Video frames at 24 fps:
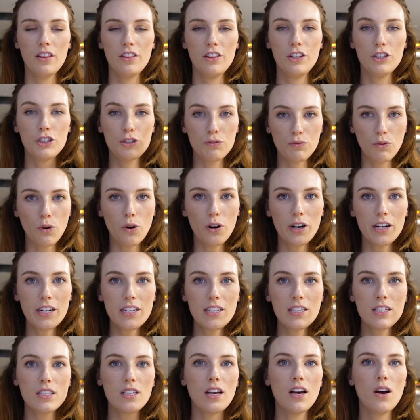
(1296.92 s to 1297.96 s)
The
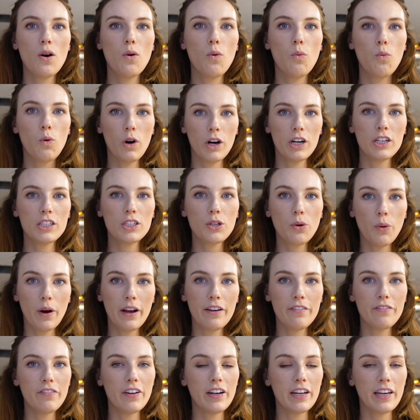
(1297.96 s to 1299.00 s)
drawers weren't
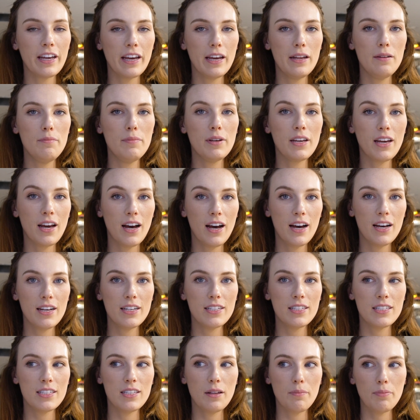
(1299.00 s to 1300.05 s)
quite fitting in
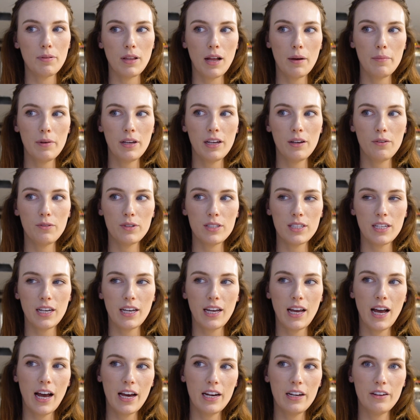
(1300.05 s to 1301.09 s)
because the plumbing was like
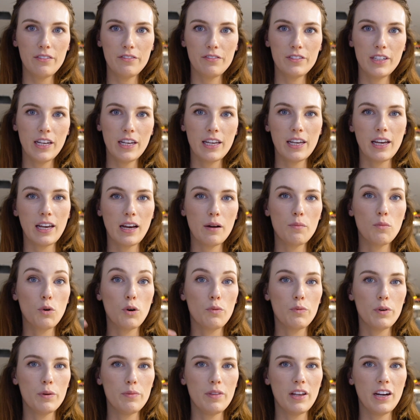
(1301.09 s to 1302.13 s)
kind of taking up more
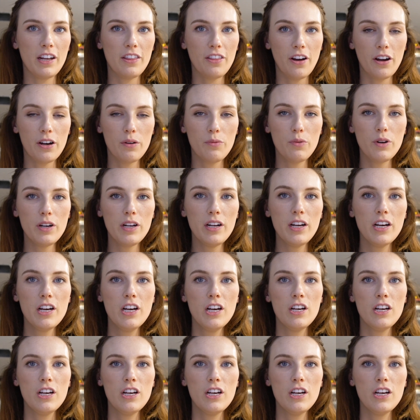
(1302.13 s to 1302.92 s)
room than I thought it would.